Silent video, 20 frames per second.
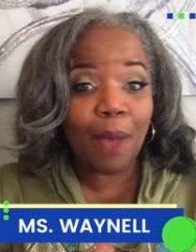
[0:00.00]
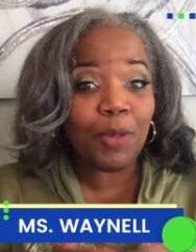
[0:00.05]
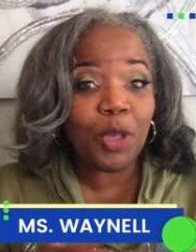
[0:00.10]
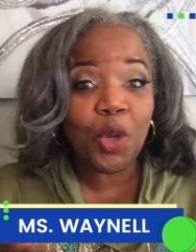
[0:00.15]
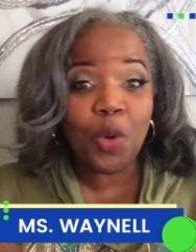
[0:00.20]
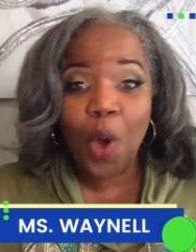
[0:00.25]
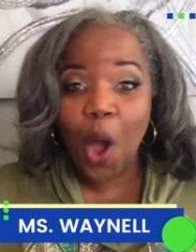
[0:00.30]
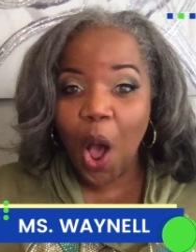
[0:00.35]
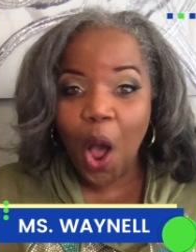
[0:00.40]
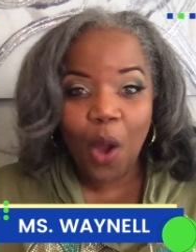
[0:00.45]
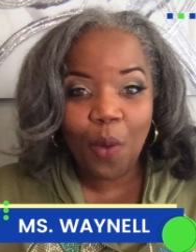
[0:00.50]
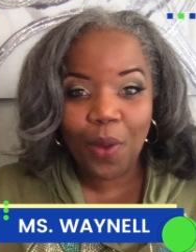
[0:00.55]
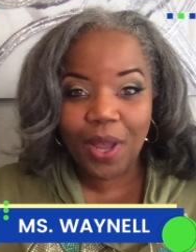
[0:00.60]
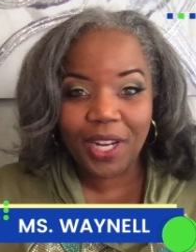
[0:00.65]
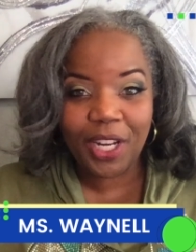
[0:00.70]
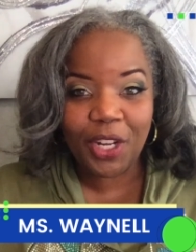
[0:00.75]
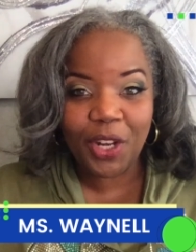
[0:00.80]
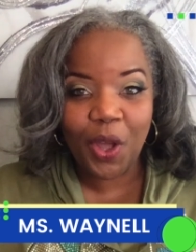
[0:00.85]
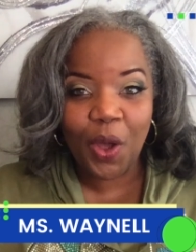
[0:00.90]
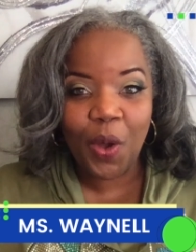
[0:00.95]
You
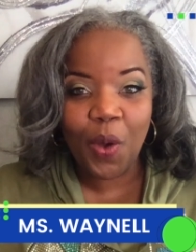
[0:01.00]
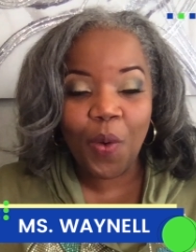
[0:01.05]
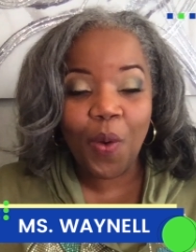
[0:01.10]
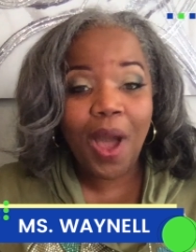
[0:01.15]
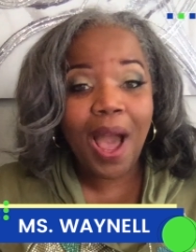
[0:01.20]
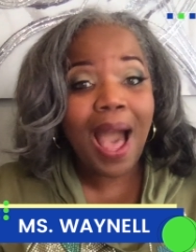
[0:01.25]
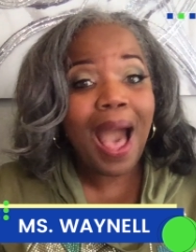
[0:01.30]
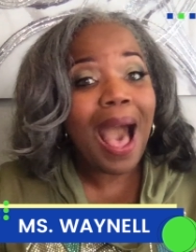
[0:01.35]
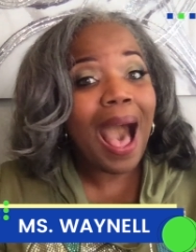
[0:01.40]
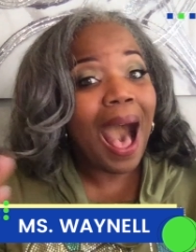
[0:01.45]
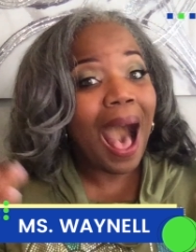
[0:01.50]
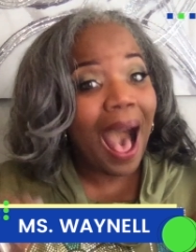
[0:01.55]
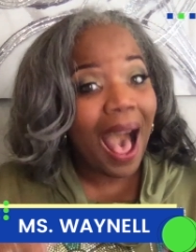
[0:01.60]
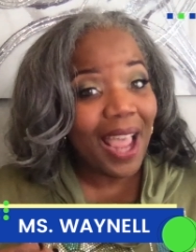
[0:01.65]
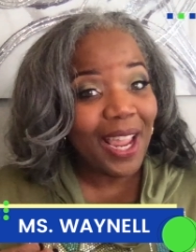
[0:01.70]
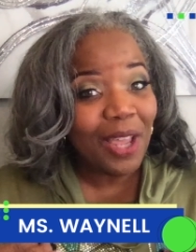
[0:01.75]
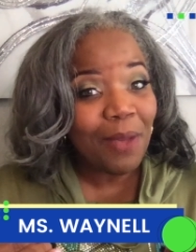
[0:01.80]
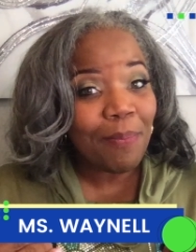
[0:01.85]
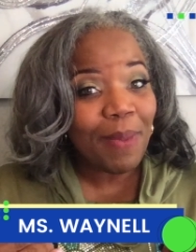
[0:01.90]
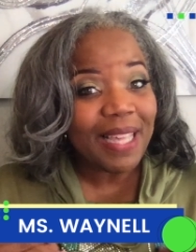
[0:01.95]
already know I
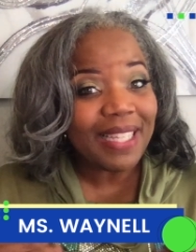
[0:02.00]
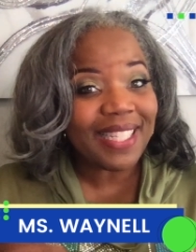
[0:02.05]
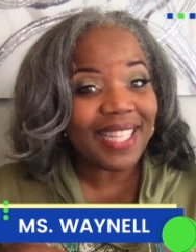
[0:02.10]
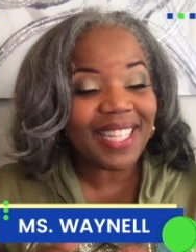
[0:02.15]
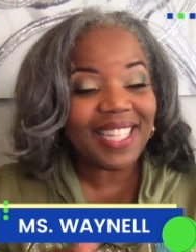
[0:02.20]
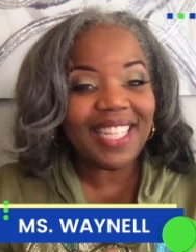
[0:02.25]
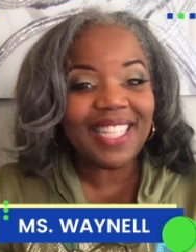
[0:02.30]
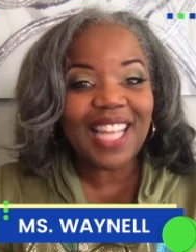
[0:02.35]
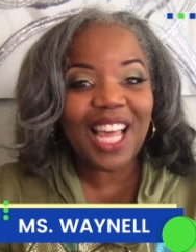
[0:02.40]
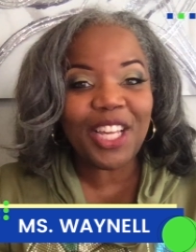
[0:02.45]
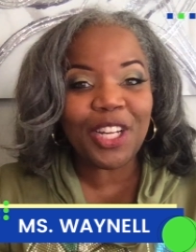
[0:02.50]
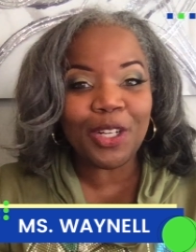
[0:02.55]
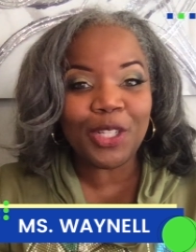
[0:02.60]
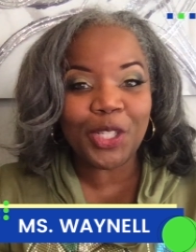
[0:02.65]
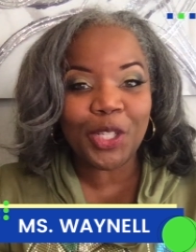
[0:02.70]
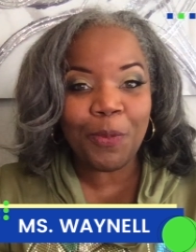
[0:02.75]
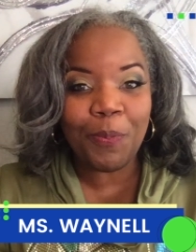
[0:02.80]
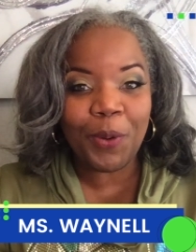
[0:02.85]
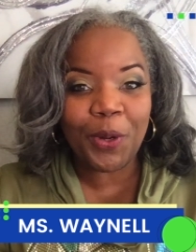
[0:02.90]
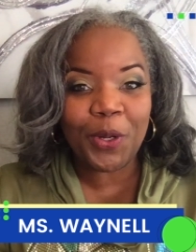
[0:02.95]
am basically like your
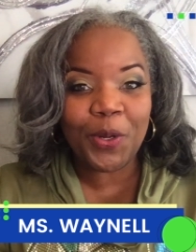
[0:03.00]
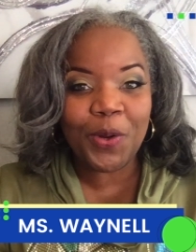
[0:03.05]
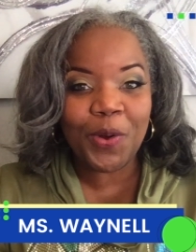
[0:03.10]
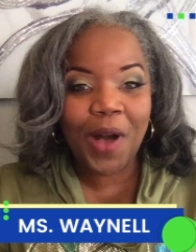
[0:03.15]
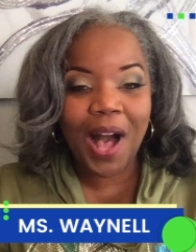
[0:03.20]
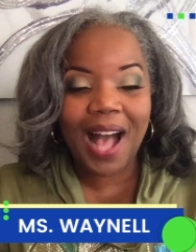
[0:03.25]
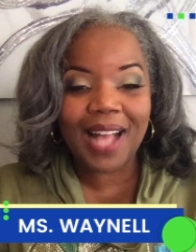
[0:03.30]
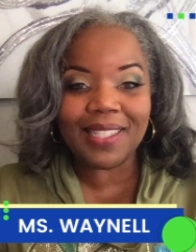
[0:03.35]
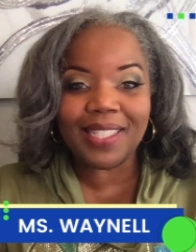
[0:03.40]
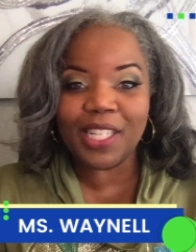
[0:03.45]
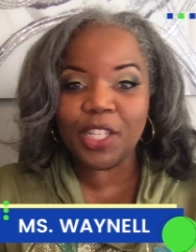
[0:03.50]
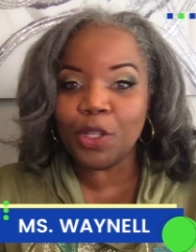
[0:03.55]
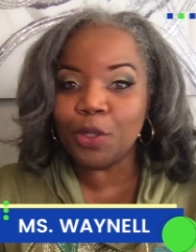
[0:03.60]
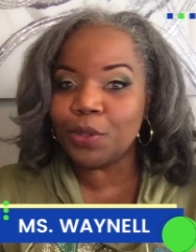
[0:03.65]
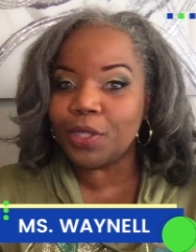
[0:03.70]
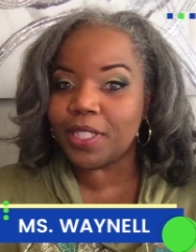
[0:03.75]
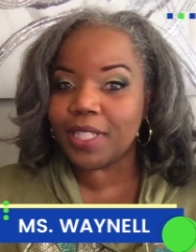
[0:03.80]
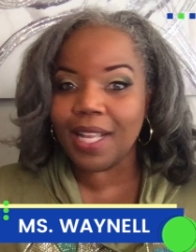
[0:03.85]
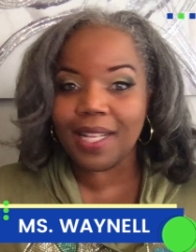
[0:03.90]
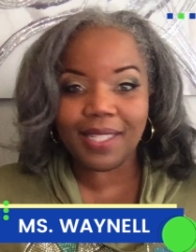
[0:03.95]
super cool auntie who
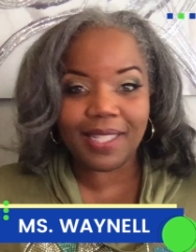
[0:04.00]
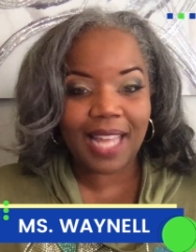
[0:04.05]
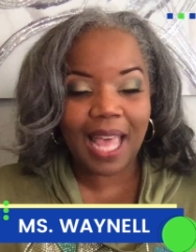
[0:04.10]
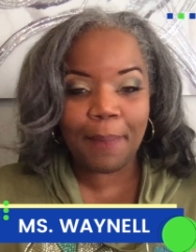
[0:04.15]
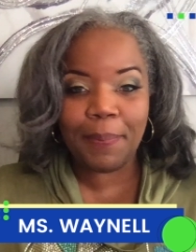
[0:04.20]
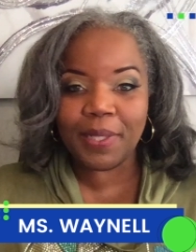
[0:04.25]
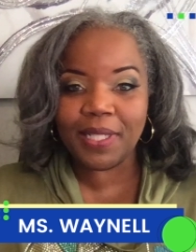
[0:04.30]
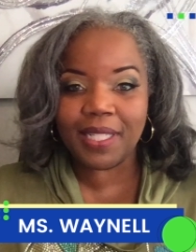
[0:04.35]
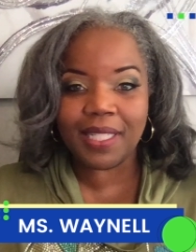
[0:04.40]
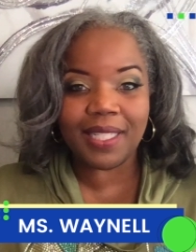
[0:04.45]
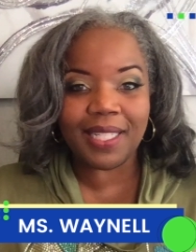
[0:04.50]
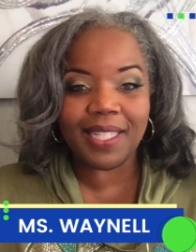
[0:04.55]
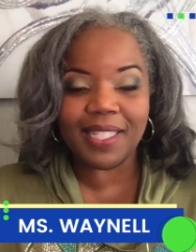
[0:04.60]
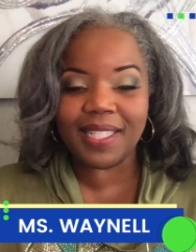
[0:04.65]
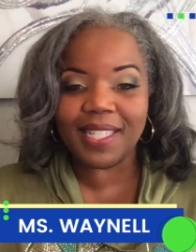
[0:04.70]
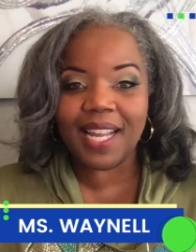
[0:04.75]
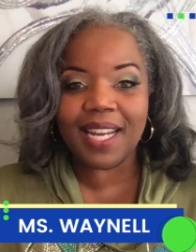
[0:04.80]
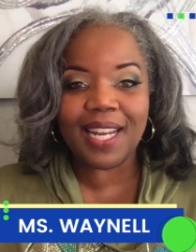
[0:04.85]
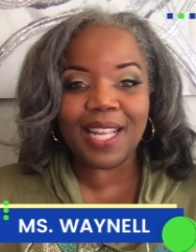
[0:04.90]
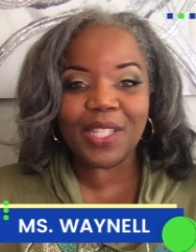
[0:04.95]
just happens to teach
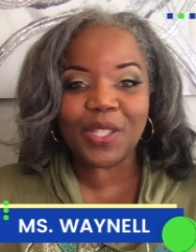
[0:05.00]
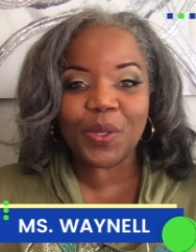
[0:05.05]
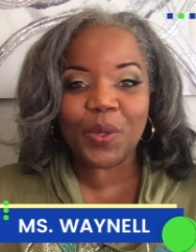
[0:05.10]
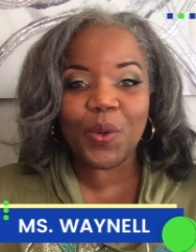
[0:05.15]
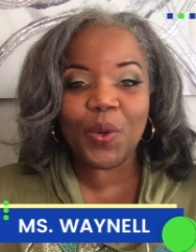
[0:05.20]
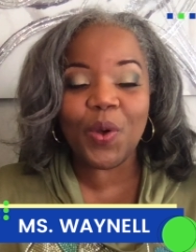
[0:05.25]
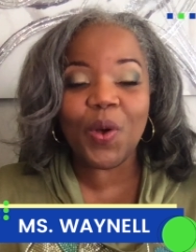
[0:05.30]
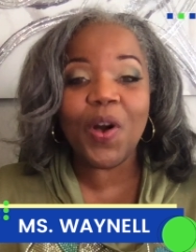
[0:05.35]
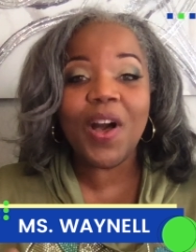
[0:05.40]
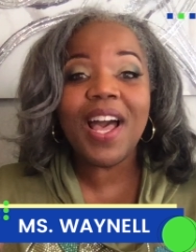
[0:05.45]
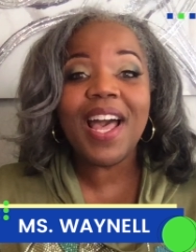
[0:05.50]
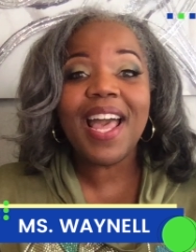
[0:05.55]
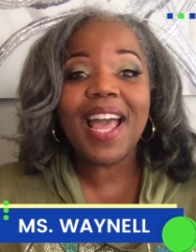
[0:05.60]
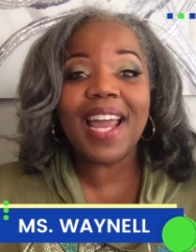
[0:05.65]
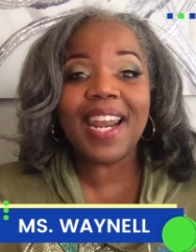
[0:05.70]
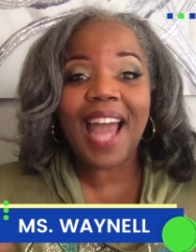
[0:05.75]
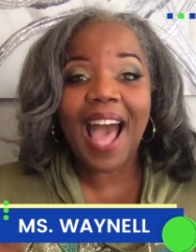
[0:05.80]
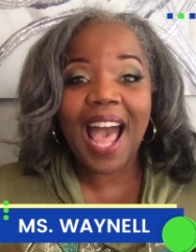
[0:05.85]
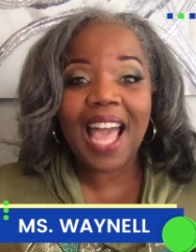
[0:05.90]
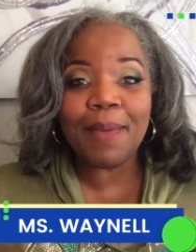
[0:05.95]
Sunday school,
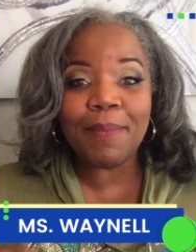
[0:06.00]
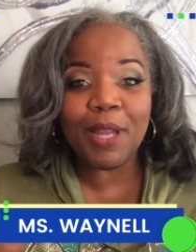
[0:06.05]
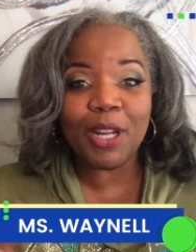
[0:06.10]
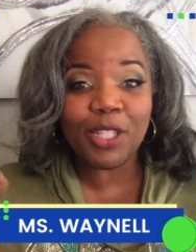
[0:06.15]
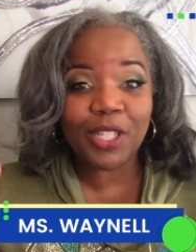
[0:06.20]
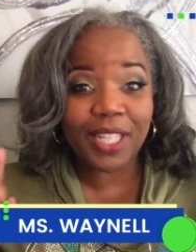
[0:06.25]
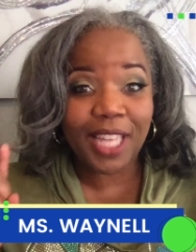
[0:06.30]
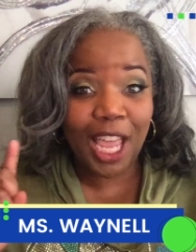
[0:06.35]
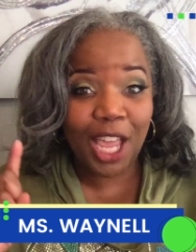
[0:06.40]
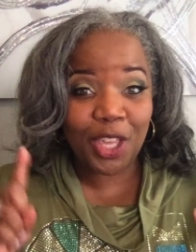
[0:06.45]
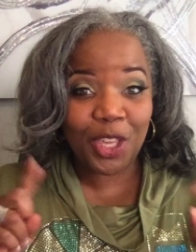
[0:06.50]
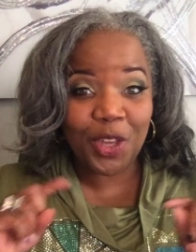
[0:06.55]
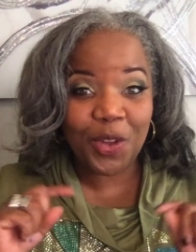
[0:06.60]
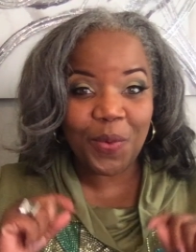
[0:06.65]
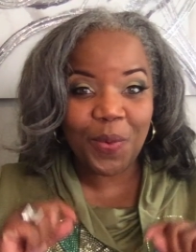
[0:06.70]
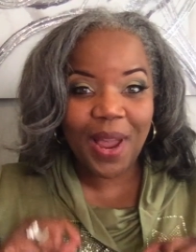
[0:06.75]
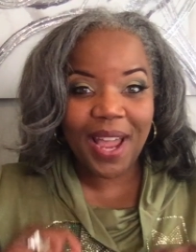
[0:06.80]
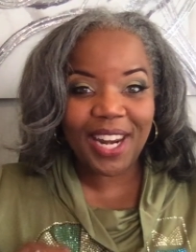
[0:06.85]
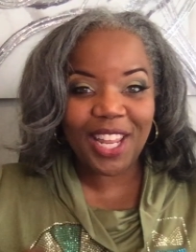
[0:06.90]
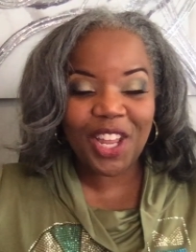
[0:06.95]
and I am here to get
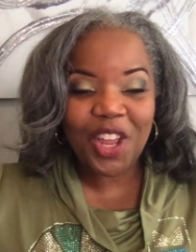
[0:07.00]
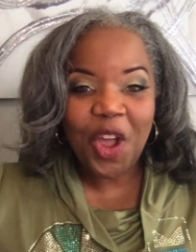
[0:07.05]
you ready